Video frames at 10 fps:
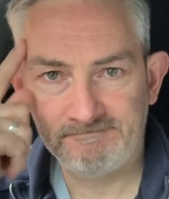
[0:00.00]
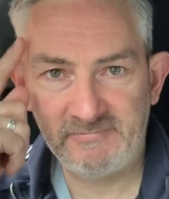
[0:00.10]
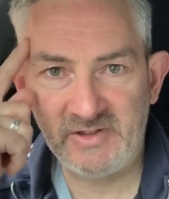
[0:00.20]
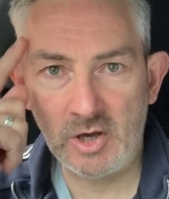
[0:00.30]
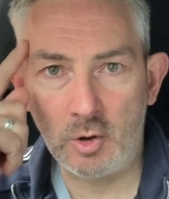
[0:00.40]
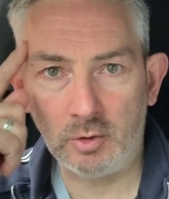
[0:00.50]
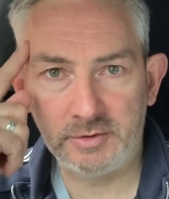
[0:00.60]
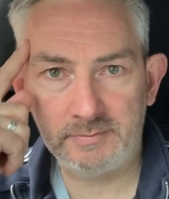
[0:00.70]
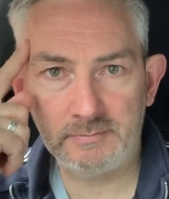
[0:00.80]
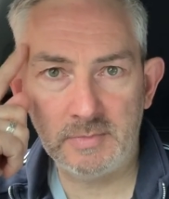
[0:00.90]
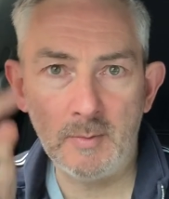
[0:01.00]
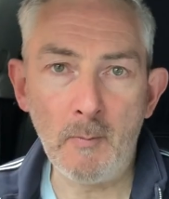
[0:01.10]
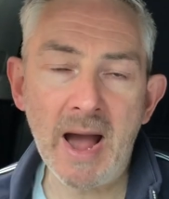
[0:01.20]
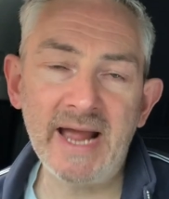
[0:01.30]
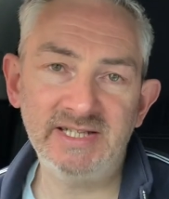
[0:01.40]
the old
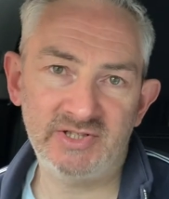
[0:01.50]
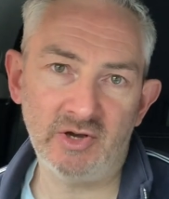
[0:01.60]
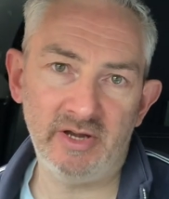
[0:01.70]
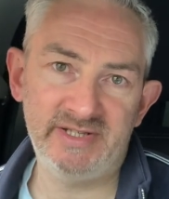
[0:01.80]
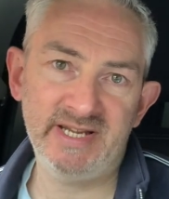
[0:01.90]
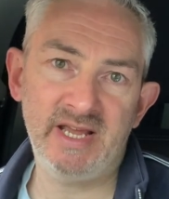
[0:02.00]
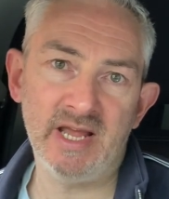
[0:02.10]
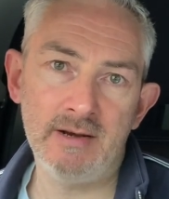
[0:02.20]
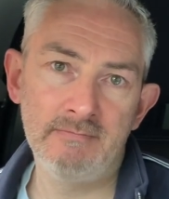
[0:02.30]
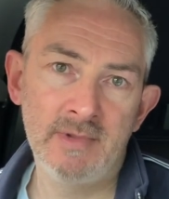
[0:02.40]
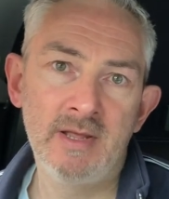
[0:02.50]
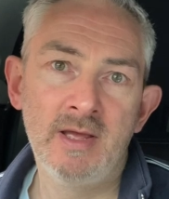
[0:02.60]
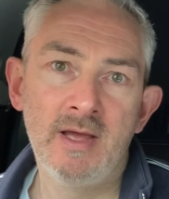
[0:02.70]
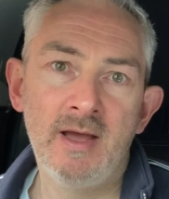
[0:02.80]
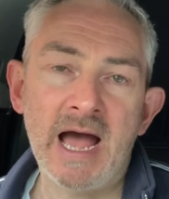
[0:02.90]
mind started ticking.
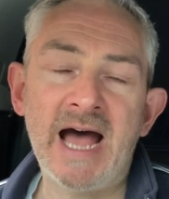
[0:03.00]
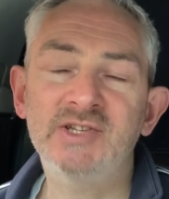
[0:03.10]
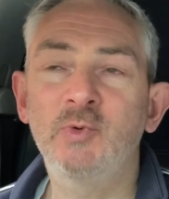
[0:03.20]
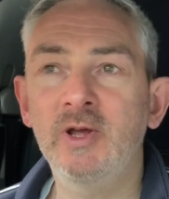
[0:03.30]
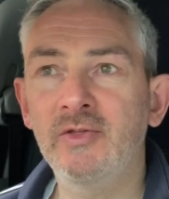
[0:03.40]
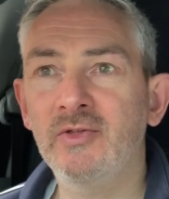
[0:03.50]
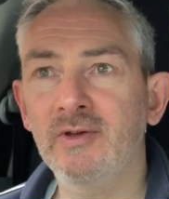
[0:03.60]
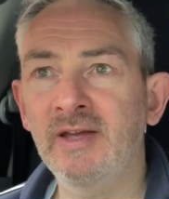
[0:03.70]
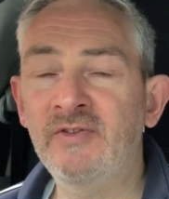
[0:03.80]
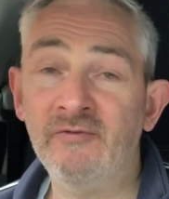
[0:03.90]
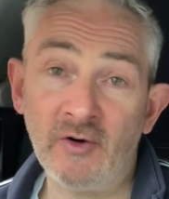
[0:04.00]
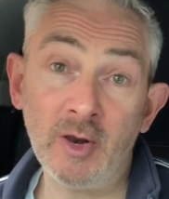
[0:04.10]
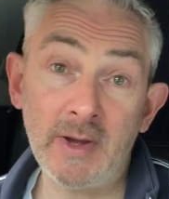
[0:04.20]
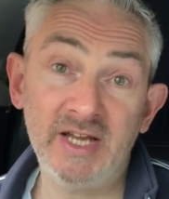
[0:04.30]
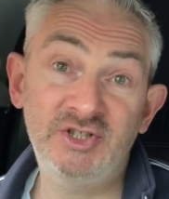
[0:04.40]
As with, if you follow
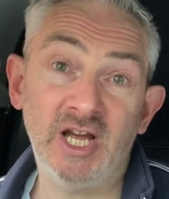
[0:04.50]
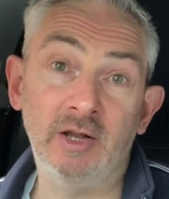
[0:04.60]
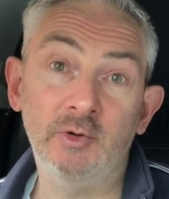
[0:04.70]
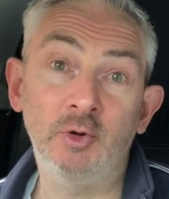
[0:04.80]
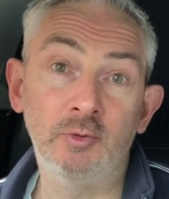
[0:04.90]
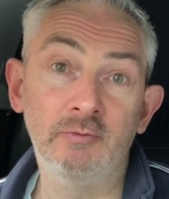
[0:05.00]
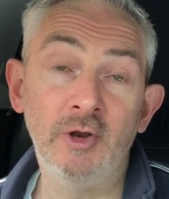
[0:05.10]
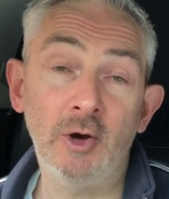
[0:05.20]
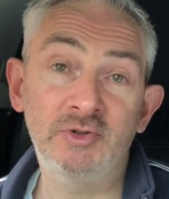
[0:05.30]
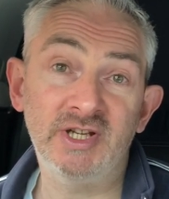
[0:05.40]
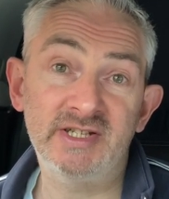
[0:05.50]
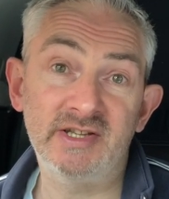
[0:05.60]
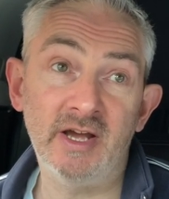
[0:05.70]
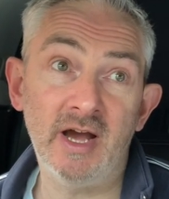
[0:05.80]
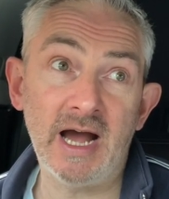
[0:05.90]
my channel, you'll notice
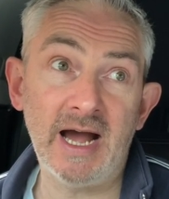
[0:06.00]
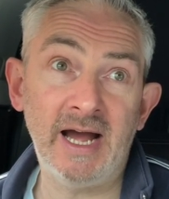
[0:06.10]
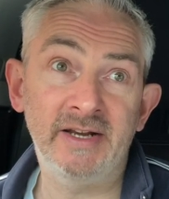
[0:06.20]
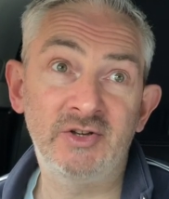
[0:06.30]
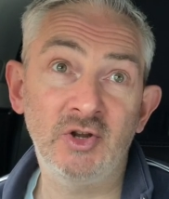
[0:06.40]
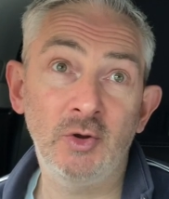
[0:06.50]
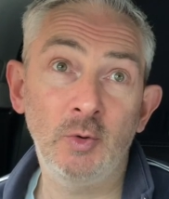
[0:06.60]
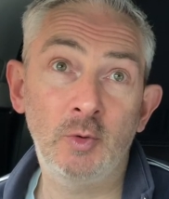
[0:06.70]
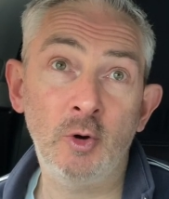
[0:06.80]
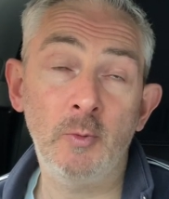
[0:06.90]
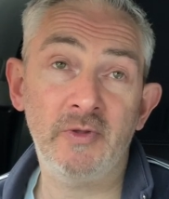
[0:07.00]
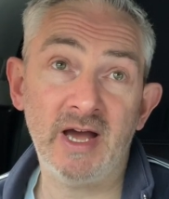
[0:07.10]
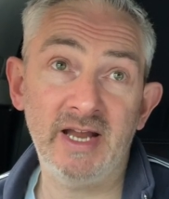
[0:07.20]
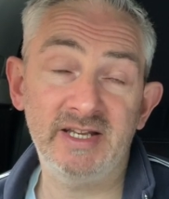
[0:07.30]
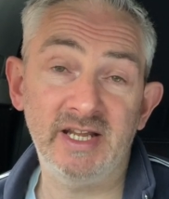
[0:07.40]
that I do come up with
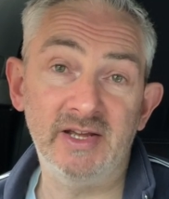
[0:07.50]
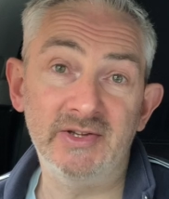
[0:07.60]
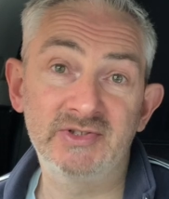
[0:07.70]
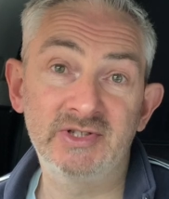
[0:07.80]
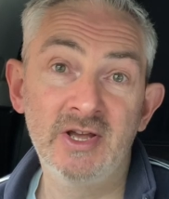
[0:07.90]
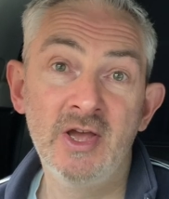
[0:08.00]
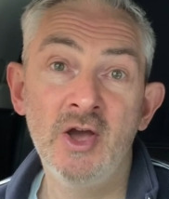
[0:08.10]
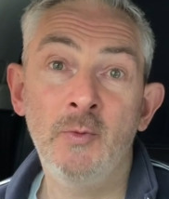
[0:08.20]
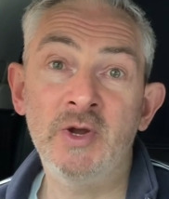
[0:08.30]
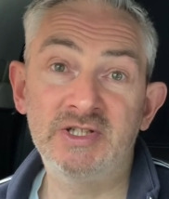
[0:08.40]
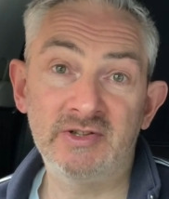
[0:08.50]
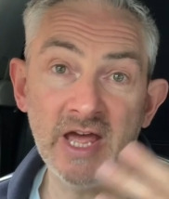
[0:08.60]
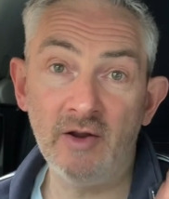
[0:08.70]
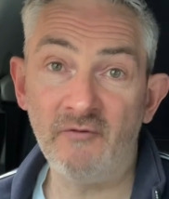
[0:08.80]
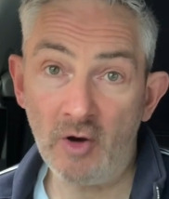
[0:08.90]
ideas which
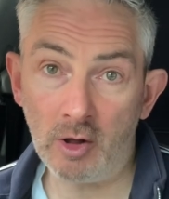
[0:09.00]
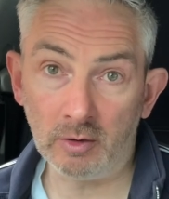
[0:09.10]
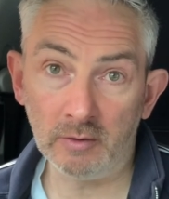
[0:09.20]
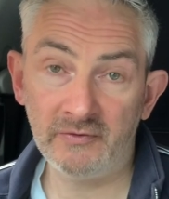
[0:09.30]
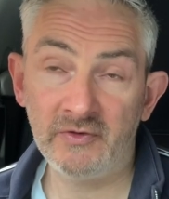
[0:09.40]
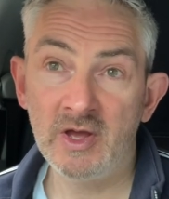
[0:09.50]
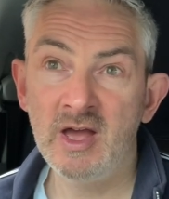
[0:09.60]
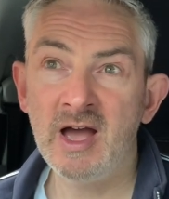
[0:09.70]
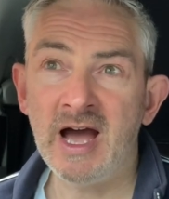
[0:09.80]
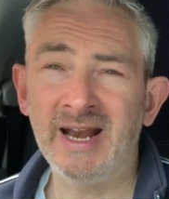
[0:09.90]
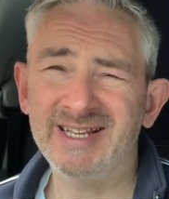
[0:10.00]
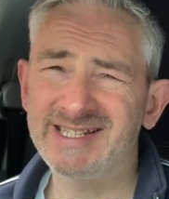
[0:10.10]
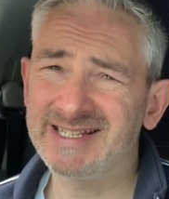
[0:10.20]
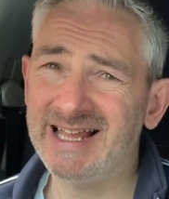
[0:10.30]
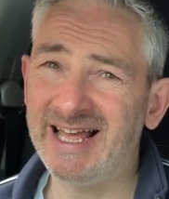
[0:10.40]
then evolve, and I
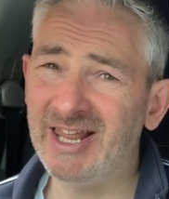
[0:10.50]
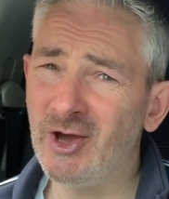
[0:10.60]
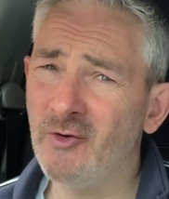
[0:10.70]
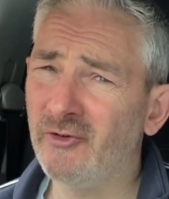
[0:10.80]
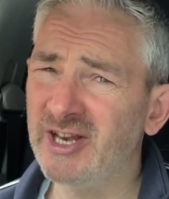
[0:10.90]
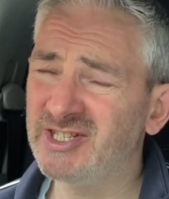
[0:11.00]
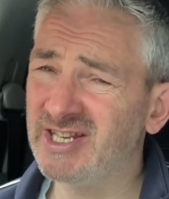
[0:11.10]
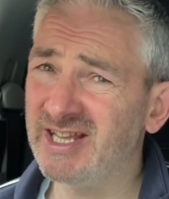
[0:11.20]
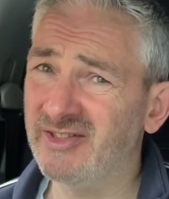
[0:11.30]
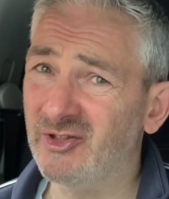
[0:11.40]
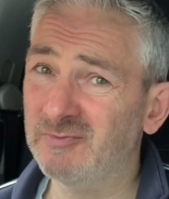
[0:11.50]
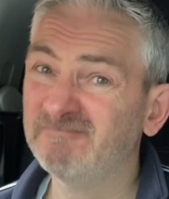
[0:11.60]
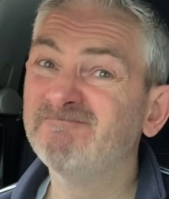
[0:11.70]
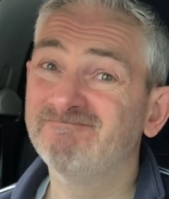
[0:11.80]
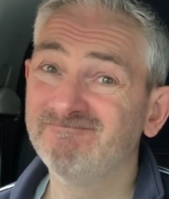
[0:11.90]
slightly over-engineer them,
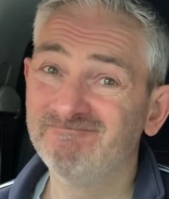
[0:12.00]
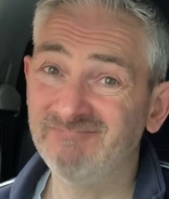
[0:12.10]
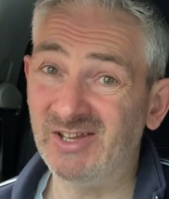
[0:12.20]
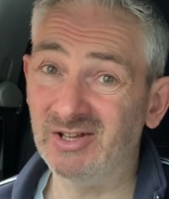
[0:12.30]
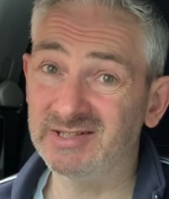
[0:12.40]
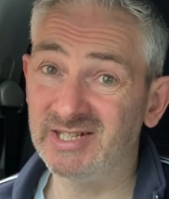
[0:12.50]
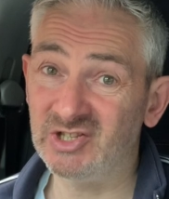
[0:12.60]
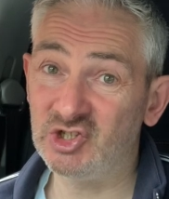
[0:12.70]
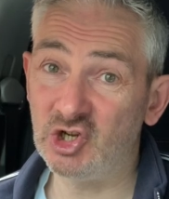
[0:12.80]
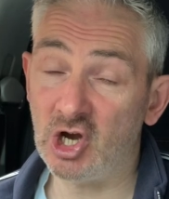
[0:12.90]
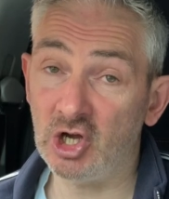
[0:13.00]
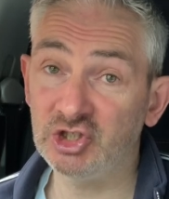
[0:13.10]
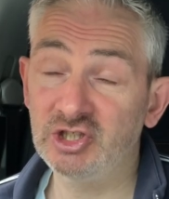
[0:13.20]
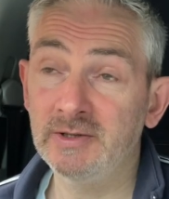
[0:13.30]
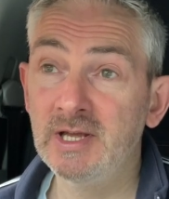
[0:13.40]
guilty as
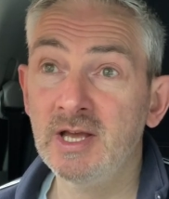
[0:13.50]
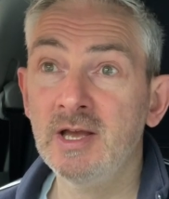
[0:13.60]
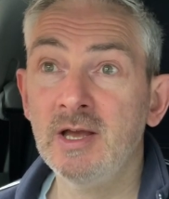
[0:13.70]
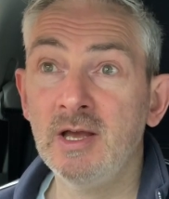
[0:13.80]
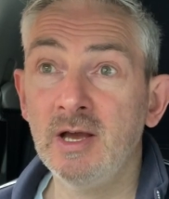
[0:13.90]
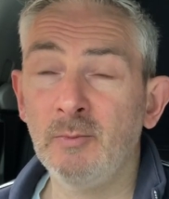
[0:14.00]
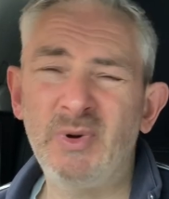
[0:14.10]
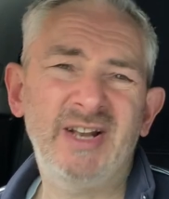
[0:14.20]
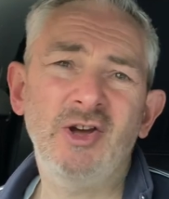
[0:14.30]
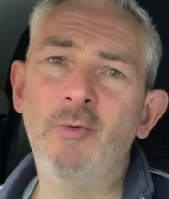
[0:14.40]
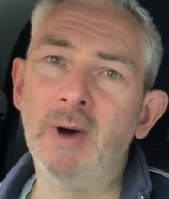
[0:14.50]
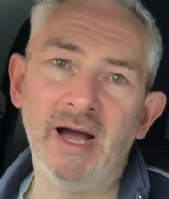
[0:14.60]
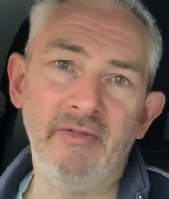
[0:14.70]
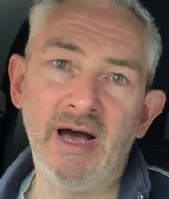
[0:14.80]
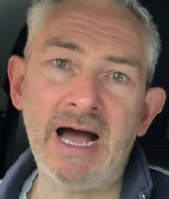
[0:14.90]
charged. But I don't
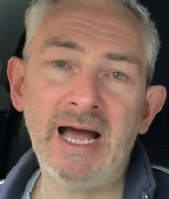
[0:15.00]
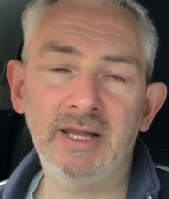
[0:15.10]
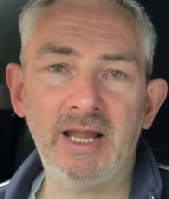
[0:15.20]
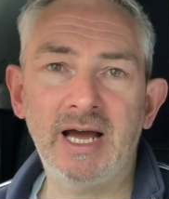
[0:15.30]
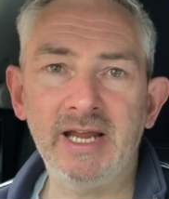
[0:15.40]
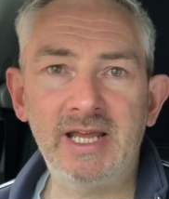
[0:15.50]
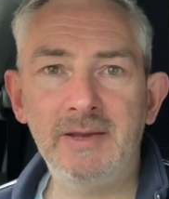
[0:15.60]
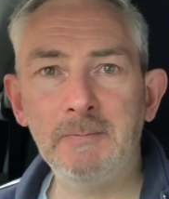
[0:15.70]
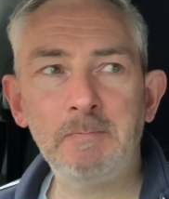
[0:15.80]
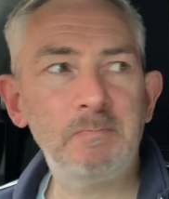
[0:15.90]
mind that. I like